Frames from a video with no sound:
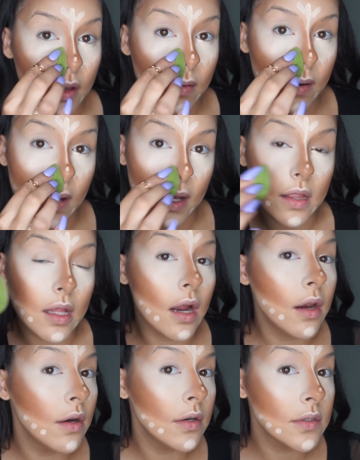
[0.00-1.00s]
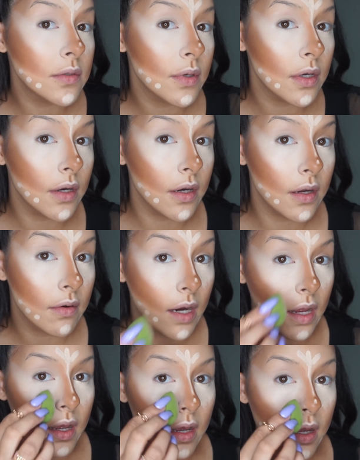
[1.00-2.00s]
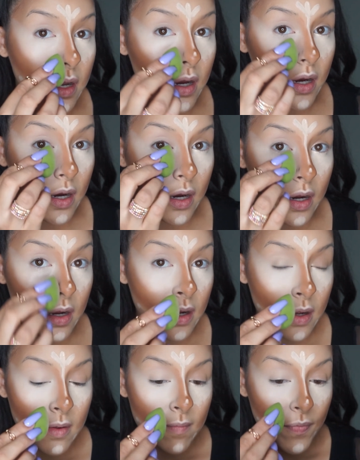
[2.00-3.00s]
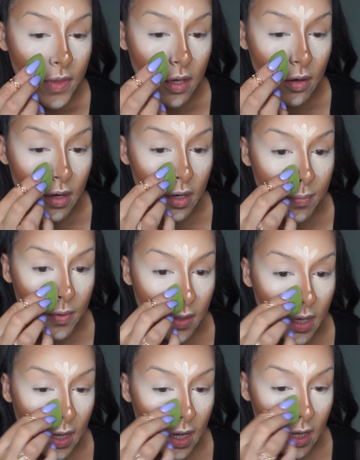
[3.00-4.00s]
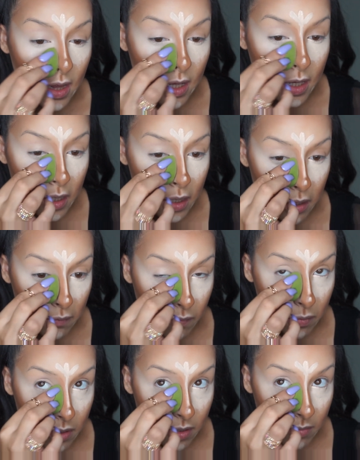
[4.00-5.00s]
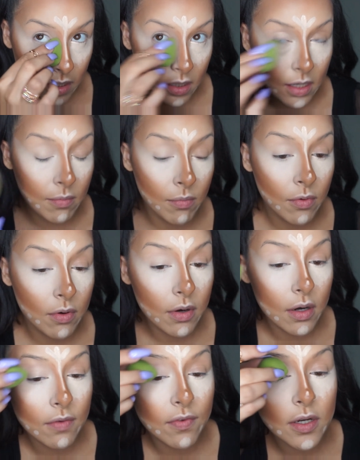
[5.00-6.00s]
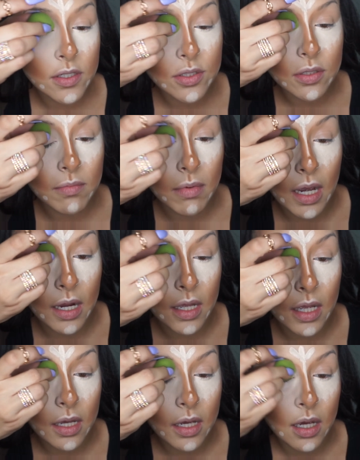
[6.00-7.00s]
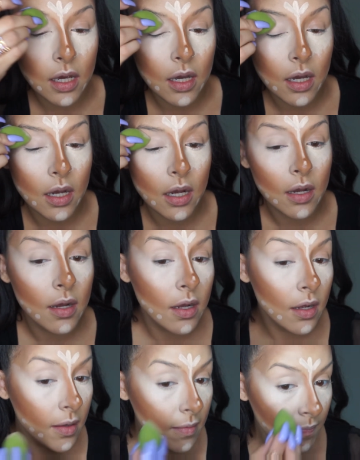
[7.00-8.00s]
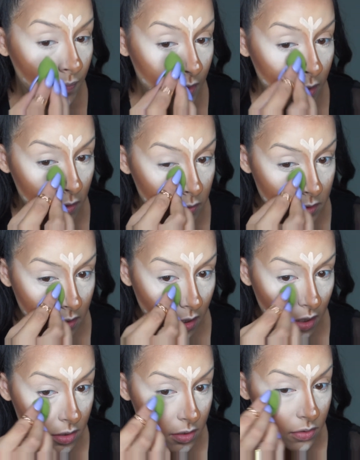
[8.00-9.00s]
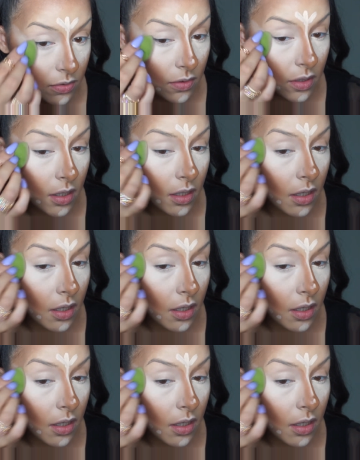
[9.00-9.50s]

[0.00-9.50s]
You wanna get that nose real good right here. Go up on the highlight if you wanna make it more of a dramatic nose contour.